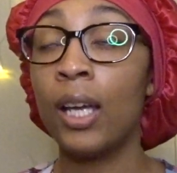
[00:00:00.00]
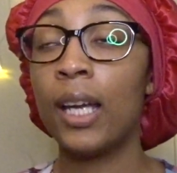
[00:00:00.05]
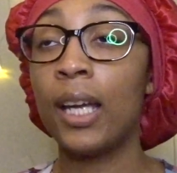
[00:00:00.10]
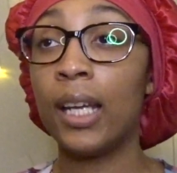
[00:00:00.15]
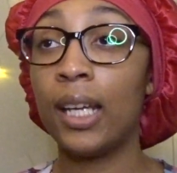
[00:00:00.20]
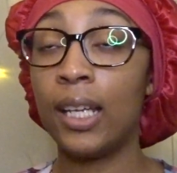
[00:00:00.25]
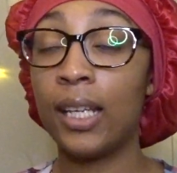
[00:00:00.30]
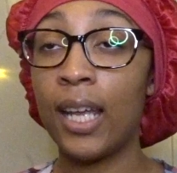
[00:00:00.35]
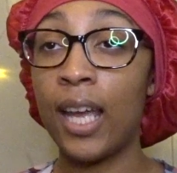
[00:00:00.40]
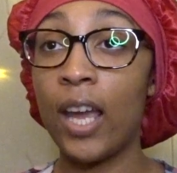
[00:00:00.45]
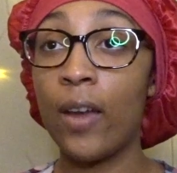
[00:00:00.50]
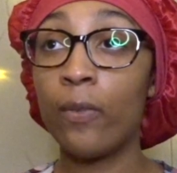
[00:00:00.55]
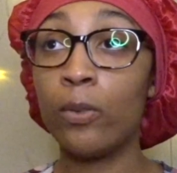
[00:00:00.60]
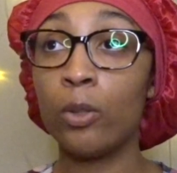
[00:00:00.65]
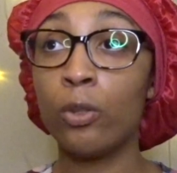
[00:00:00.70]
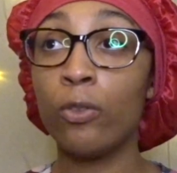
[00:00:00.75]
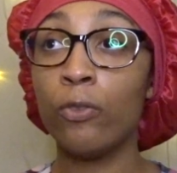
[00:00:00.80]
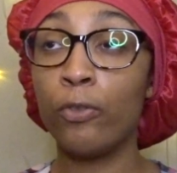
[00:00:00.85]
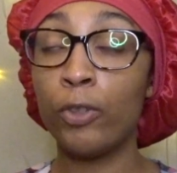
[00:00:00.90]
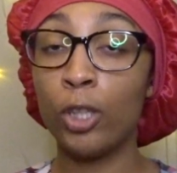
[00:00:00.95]
and having
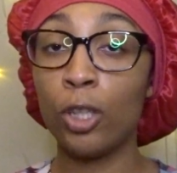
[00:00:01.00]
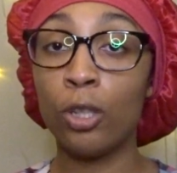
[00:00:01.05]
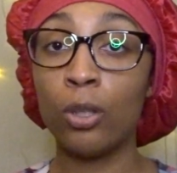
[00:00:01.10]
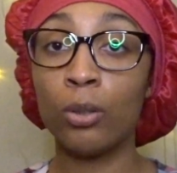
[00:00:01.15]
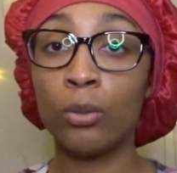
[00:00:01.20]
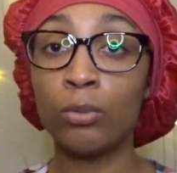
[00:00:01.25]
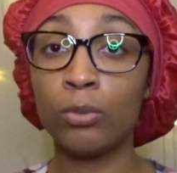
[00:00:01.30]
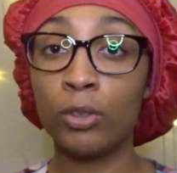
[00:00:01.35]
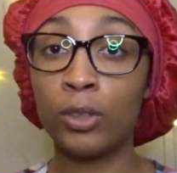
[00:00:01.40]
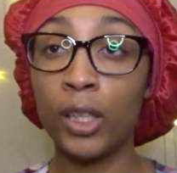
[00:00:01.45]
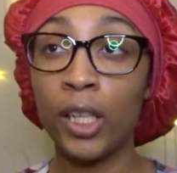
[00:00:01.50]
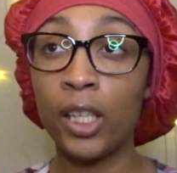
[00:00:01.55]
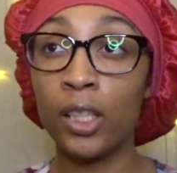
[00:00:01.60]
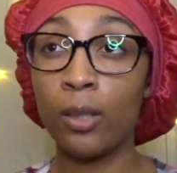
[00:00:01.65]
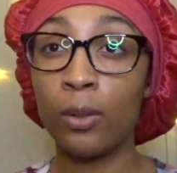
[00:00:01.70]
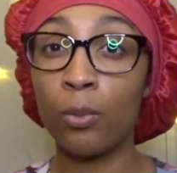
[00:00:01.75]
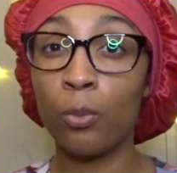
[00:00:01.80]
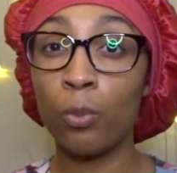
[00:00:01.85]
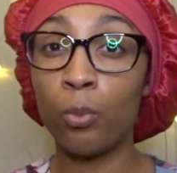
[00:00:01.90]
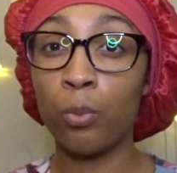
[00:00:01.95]
you
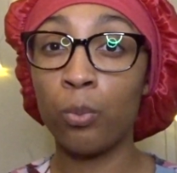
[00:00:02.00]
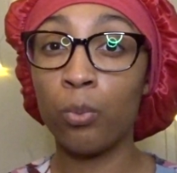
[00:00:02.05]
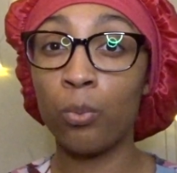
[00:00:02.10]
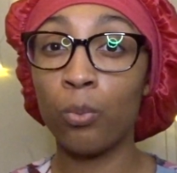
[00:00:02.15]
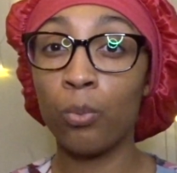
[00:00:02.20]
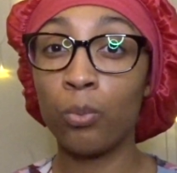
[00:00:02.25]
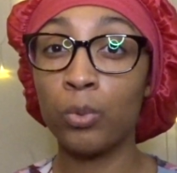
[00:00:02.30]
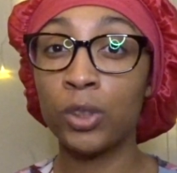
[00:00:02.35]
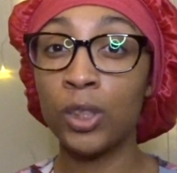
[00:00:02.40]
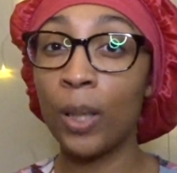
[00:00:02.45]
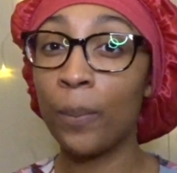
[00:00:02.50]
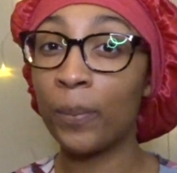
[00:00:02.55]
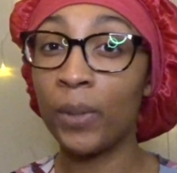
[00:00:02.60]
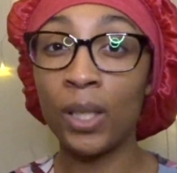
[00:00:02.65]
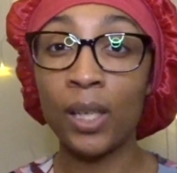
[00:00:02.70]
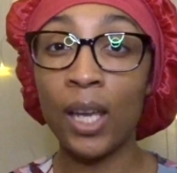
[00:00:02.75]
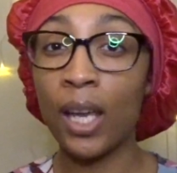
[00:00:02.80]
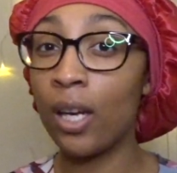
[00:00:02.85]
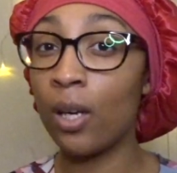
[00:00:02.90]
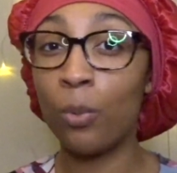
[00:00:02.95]
think
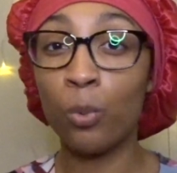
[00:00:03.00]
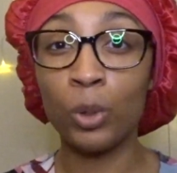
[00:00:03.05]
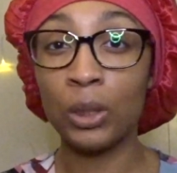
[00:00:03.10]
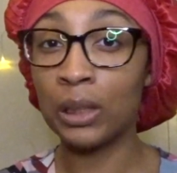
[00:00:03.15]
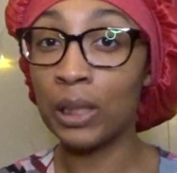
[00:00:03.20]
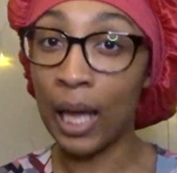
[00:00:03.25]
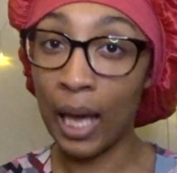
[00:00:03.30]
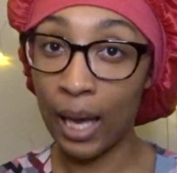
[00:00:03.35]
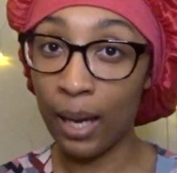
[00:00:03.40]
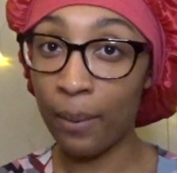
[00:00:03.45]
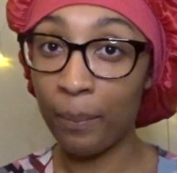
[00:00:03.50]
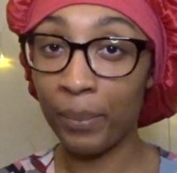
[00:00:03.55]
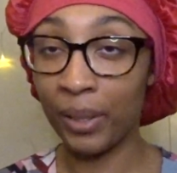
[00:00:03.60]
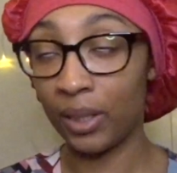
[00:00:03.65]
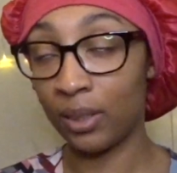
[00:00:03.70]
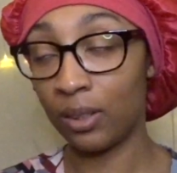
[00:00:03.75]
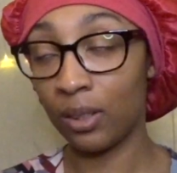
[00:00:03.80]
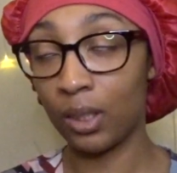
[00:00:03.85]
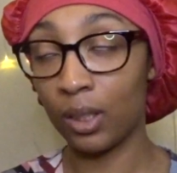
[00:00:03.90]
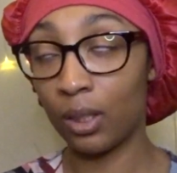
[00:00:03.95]
something that it was not,
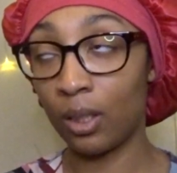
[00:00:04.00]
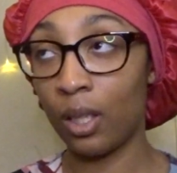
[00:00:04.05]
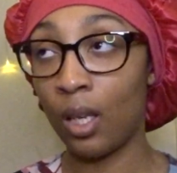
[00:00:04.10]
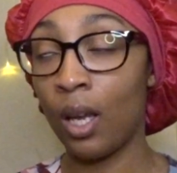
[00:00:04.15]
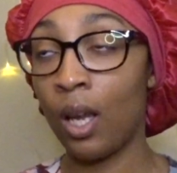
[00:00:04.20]
basically.